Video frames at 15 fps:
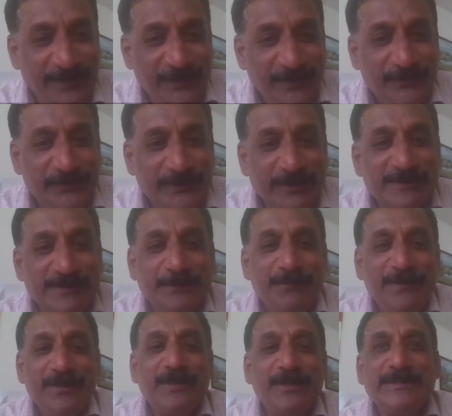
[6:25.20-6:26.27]
So there was
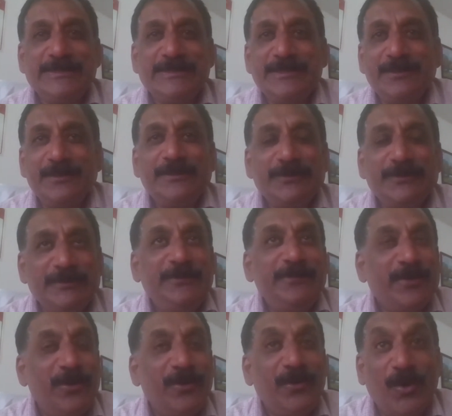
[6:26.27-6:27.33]
something called what
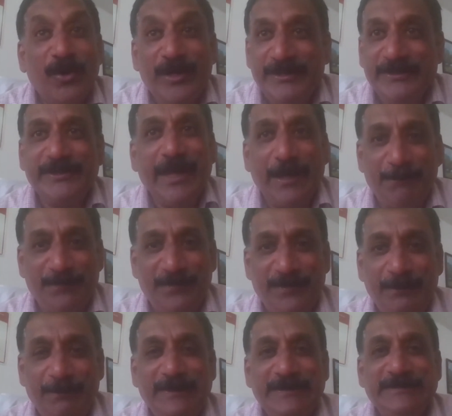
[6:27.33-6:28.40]
you call knowledge gap.
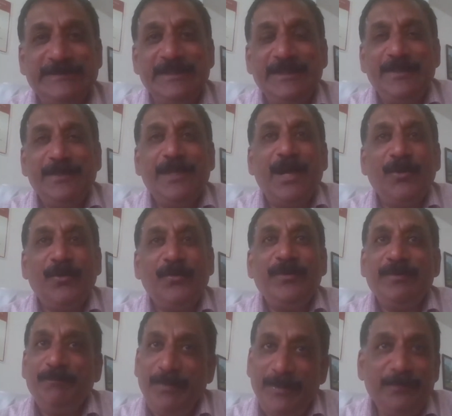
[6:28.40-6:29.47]
That means
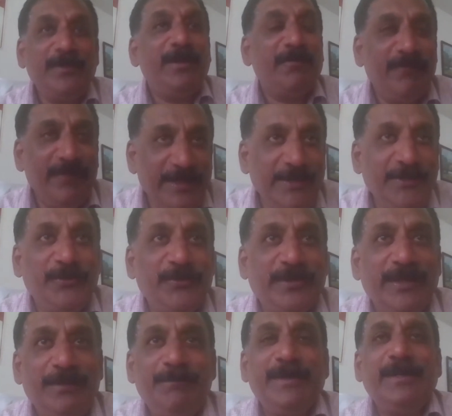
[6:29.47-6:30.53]
now people are willing to
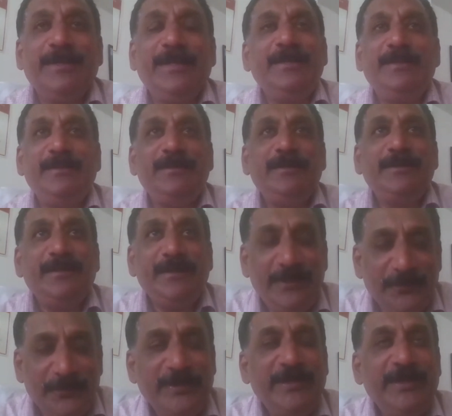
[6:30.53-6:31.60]
tell, but then
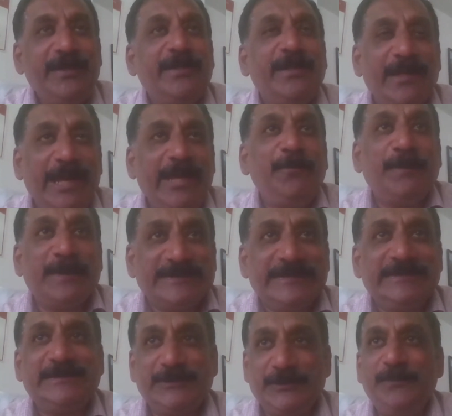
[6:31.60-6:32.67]
you needed the live
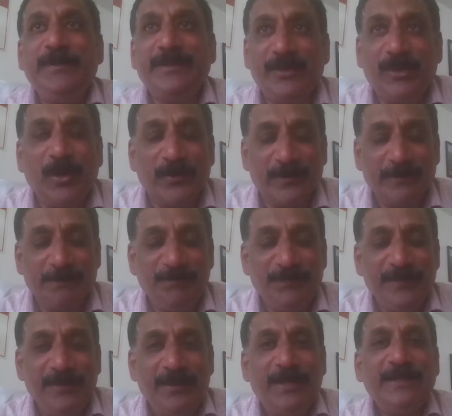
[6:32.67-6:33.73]
presence to be taught.
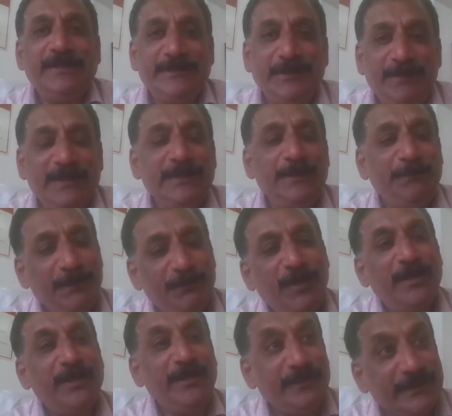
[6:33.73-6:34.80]
And similarly,
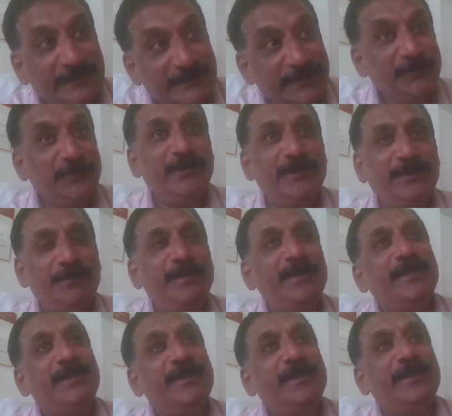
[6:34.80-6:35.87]
people are interested to learn,
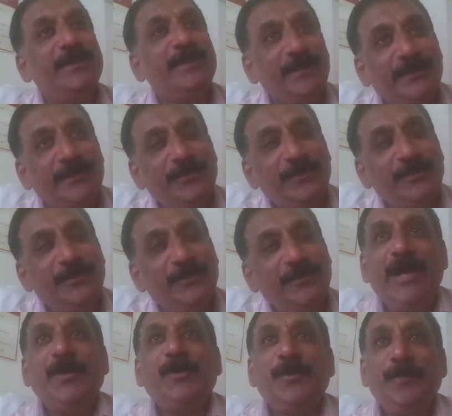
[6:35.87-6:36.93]
but then actually
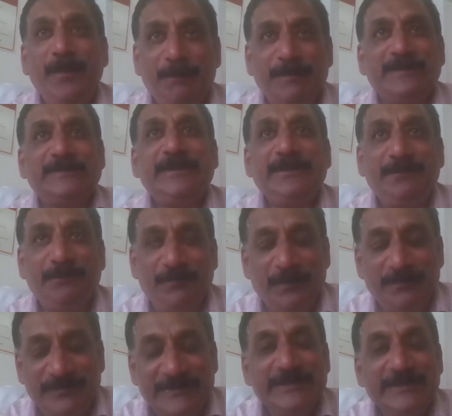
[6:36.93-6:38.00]
they have to be
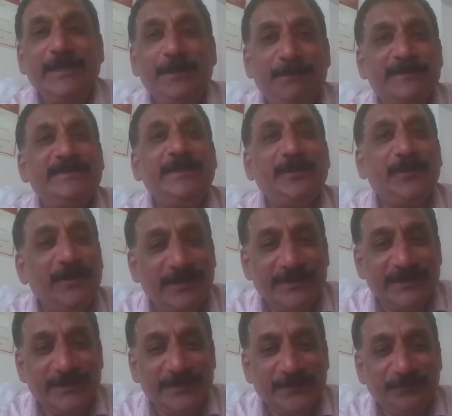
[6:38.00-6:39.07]
present, physically present to
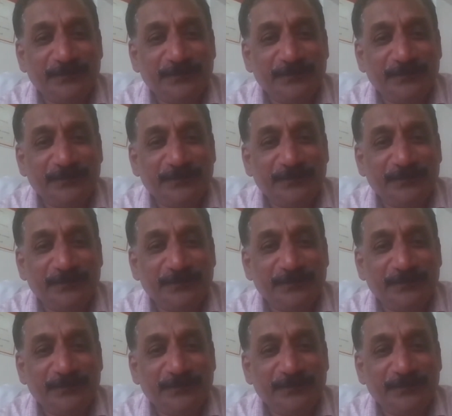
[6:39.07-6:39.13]
learn that.